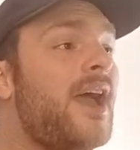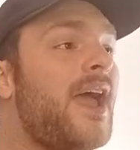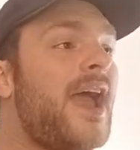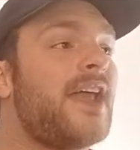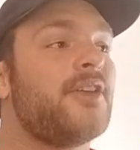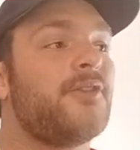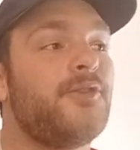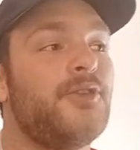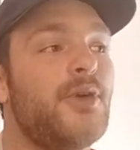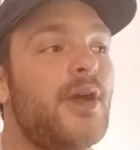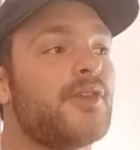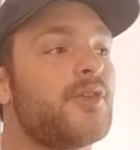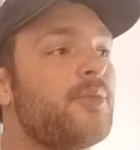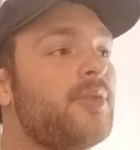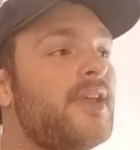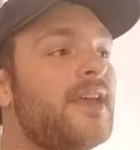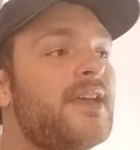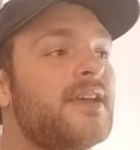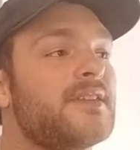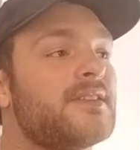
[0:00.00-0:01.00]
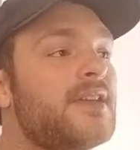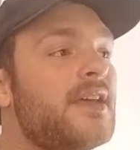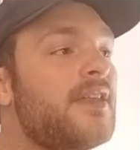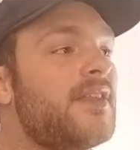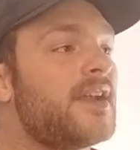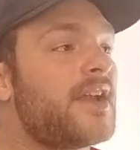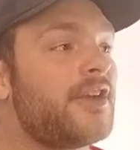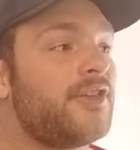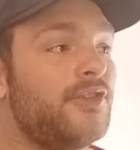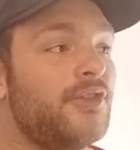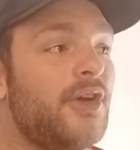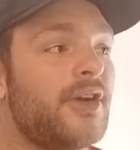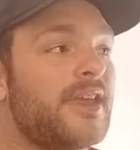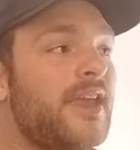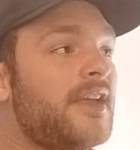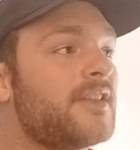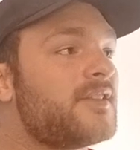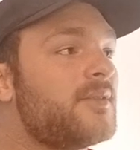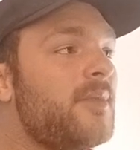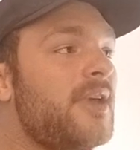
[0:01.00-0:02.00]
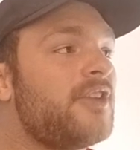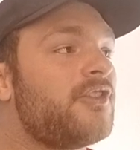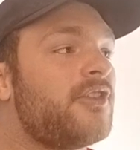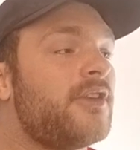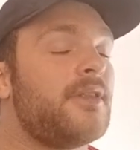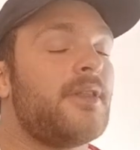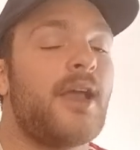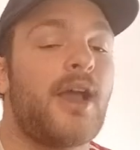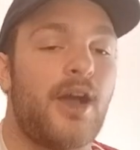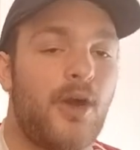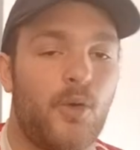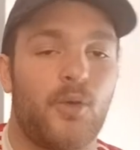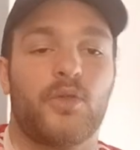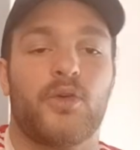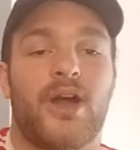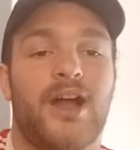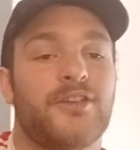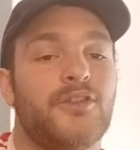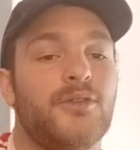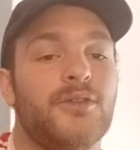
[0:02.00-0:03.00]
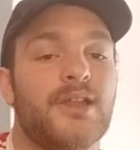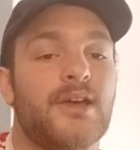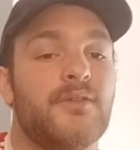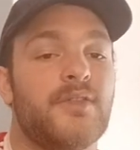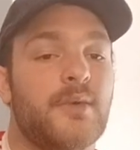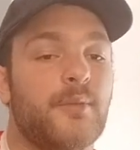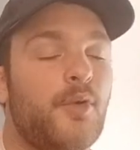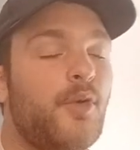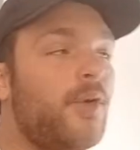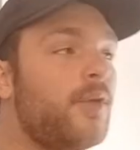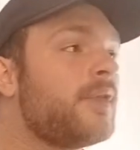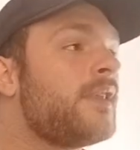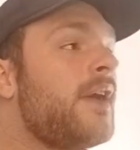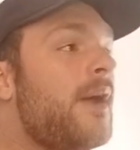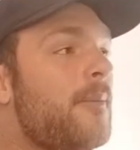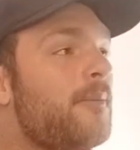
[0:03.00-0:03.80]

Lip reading: and a few other players that I do not care to mention, although I do love them all.